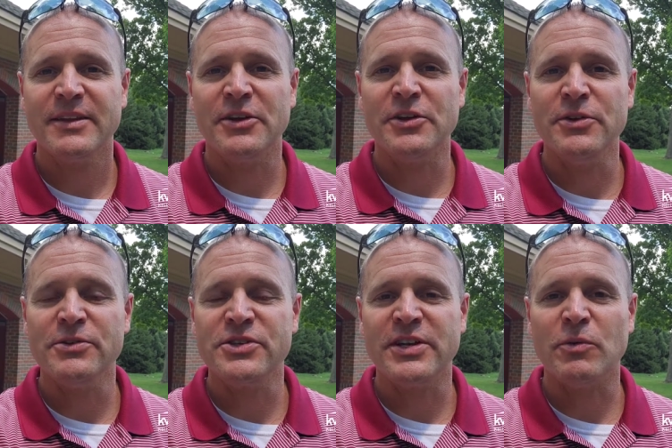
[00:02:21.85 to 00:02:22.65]
good
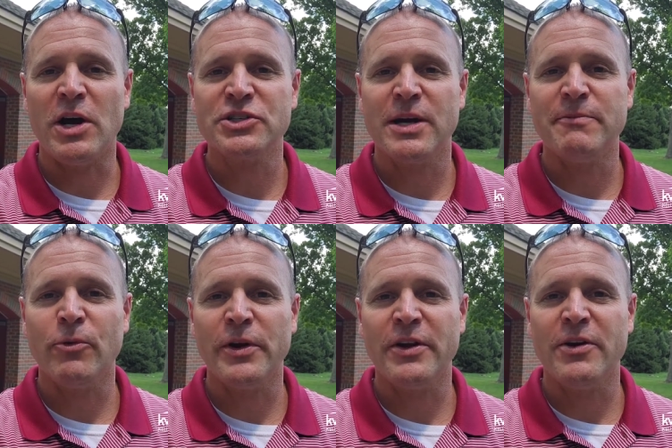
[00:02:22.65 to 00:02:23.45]
news, you can wash up
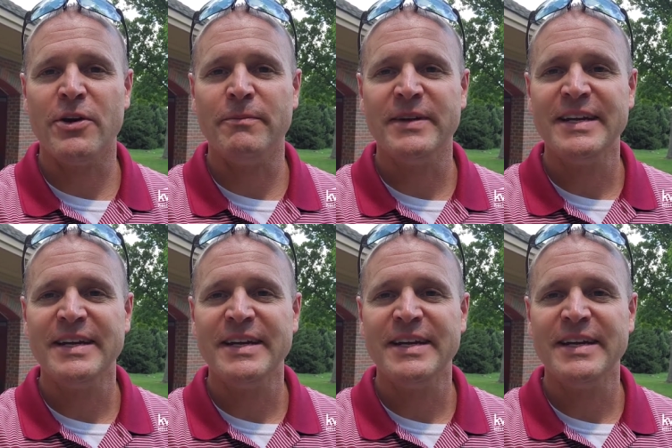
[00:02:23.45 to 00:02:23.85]
before you go home.